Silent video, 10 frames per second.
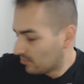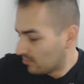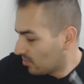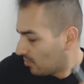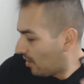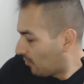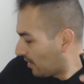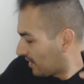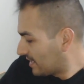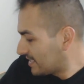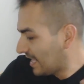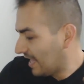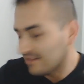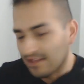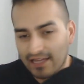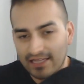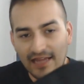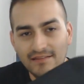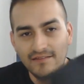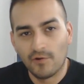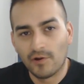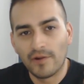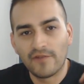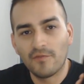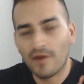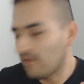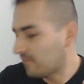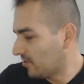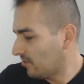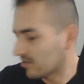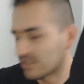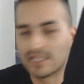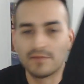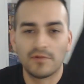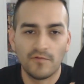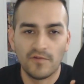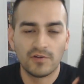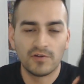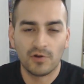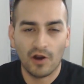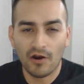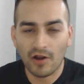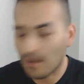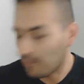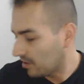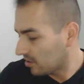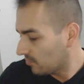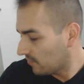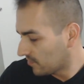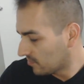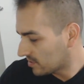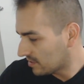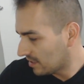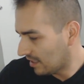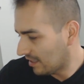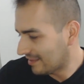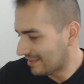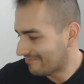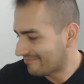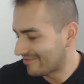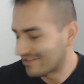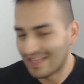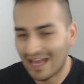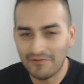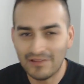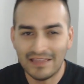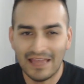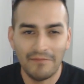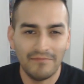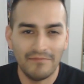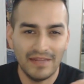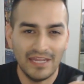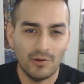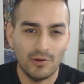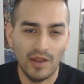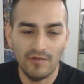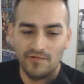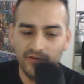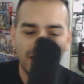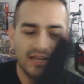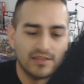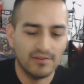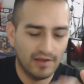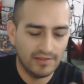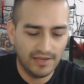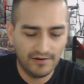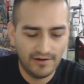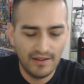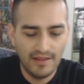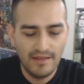I don't know how well it is yet. Like I said, if you want to wait for my review or see some other reviews, there are a couple other reviews. There's not really that many great reviews on it though out there.